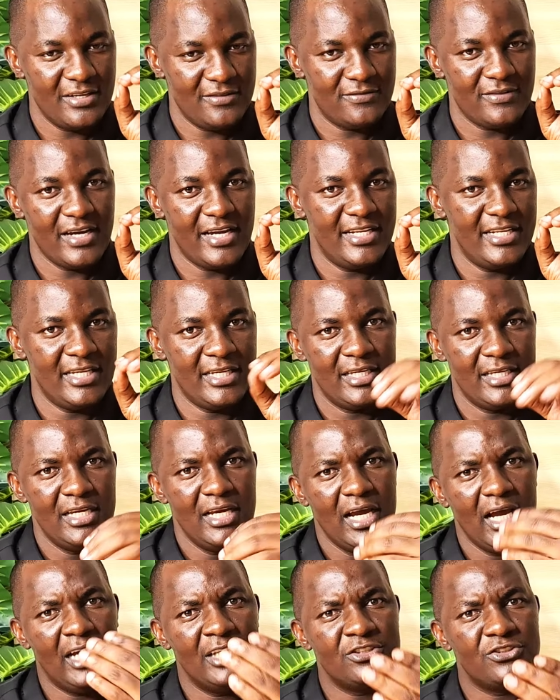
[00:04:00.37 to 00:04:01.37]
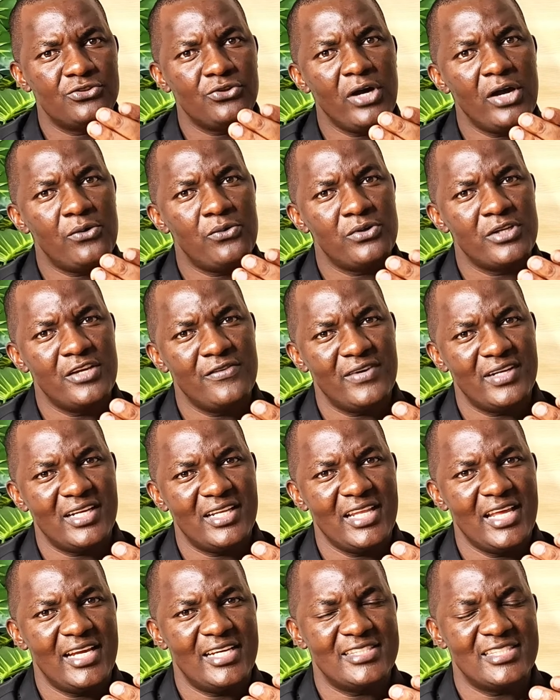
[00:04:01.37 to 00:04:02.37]
your finding. And so I could give
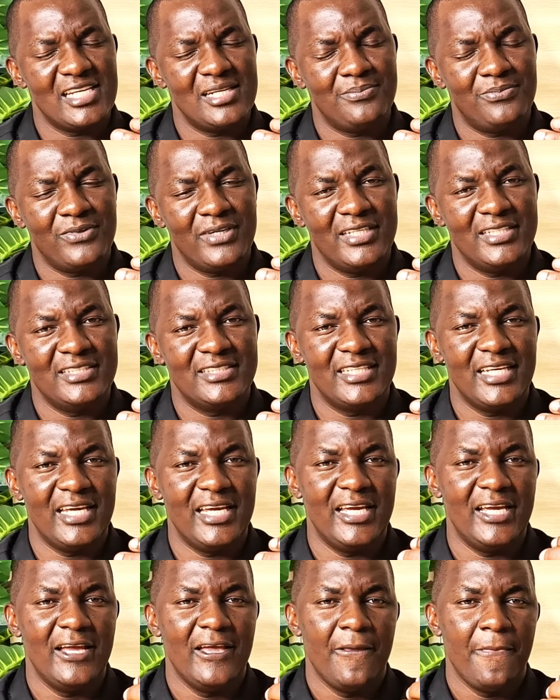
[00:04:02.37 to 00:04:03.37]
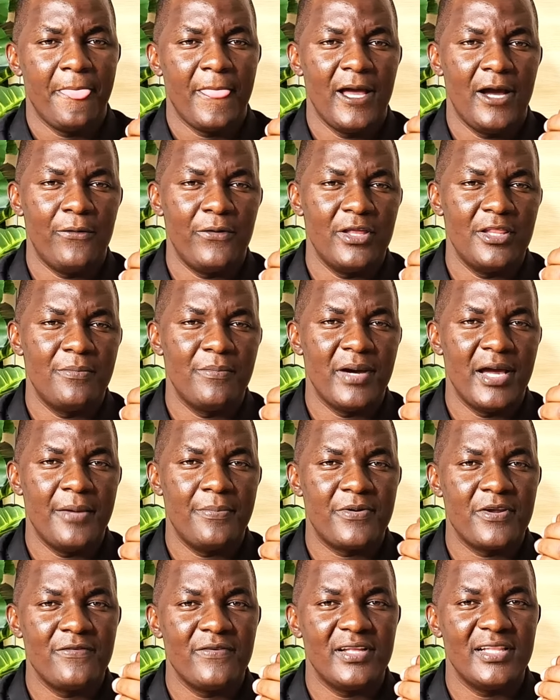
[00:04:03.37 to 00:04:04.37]
another example and say, with my
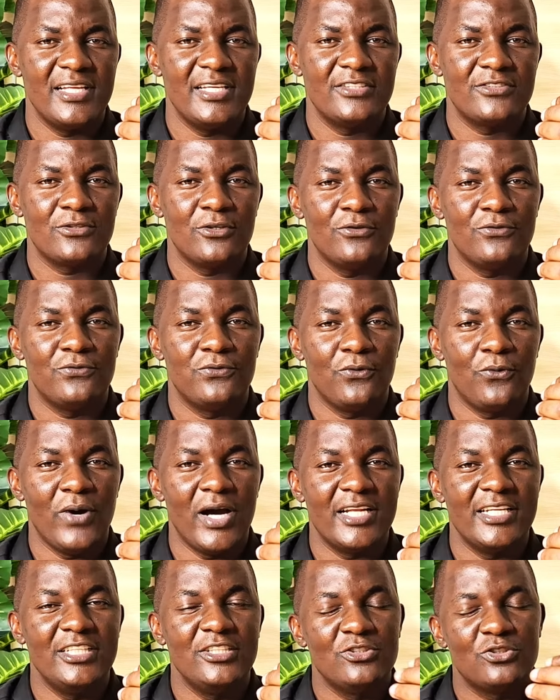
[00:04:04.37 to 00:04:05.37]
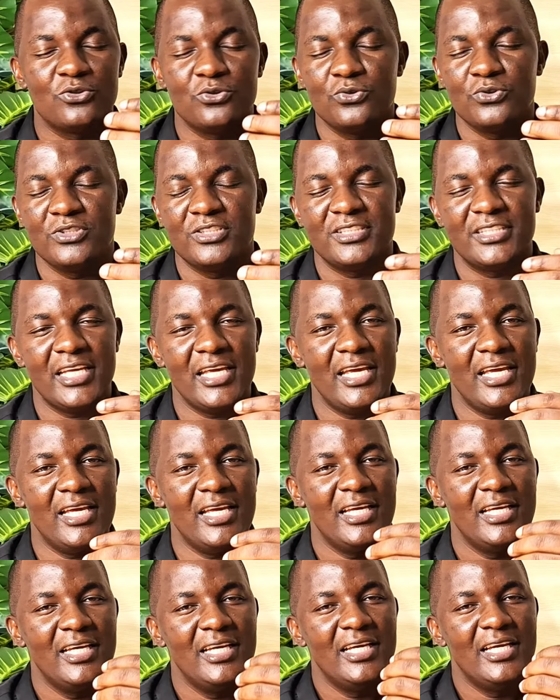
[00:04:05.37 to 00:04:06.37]
prevalence of 1 in 2,
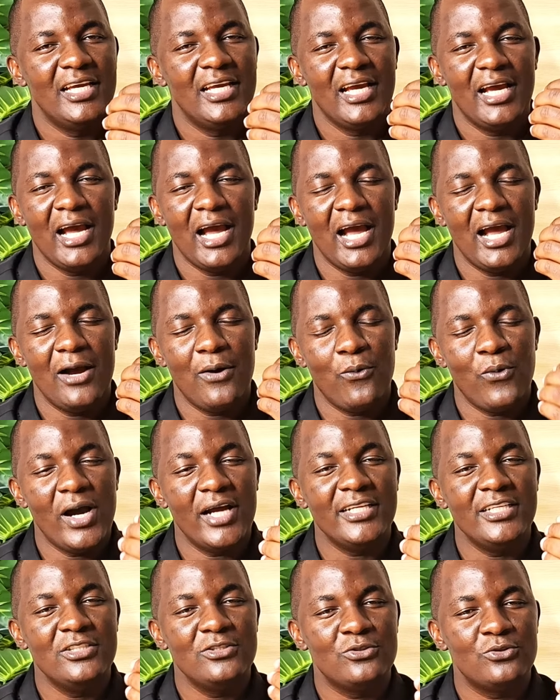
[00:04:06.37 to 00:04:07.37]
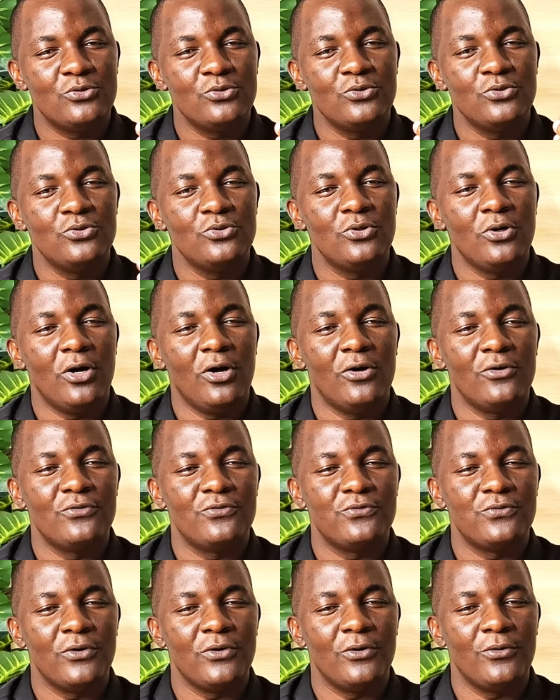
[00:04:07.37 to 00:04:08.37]
say 1 in 2
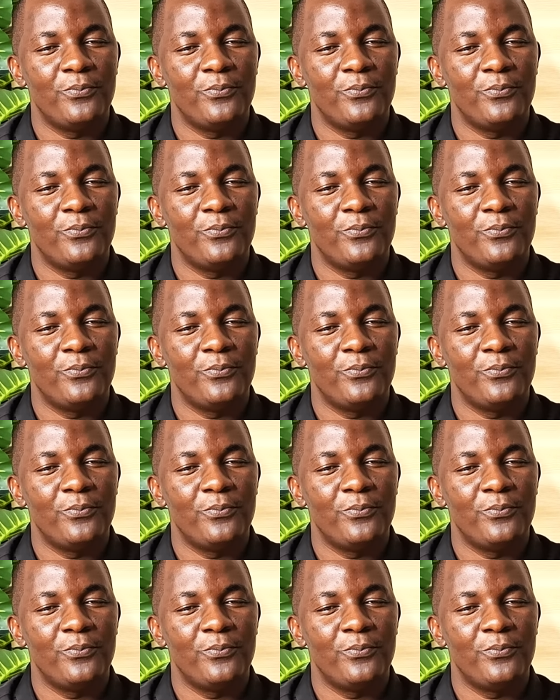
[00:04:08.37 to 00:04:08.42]
of